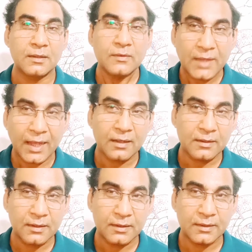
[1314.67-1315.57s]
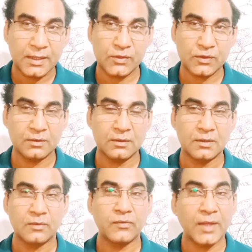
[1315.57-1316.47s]
thank nature,
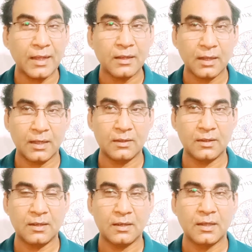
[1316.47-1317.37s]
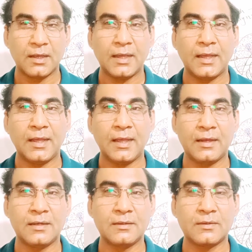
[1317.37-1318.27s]
thank Allah,
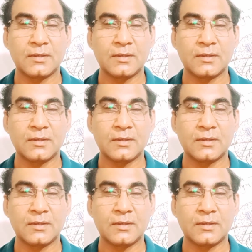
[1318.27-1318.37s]
and